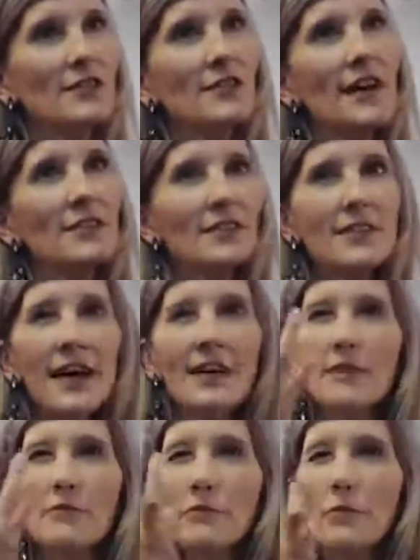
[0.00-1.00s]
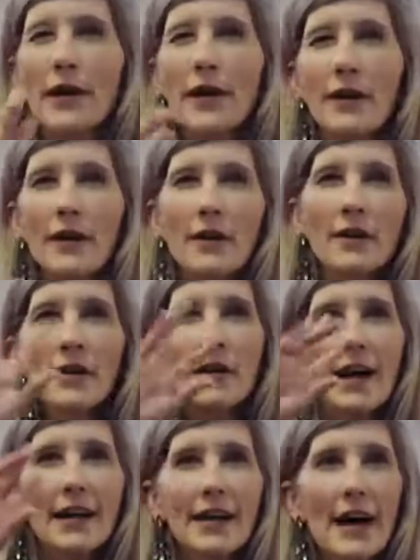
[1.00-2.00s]
And that's kind of where
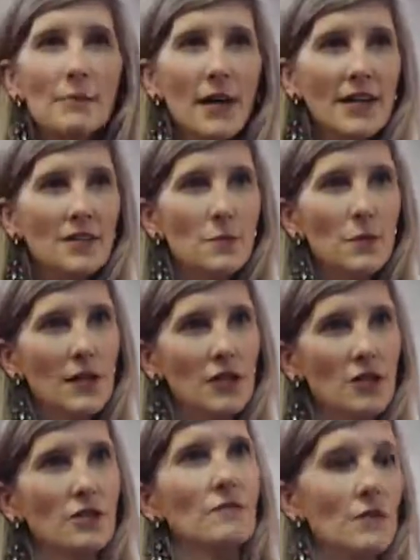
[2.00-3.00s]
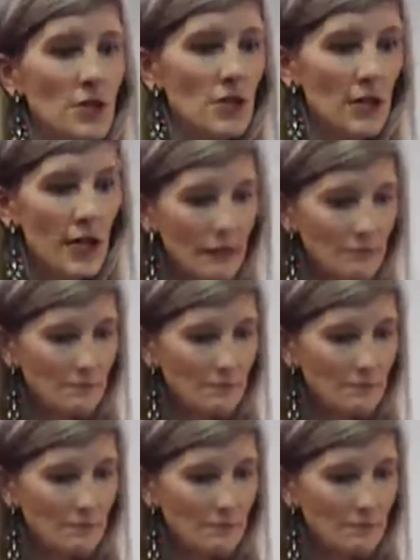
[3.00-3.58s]
I got my inspiration for today.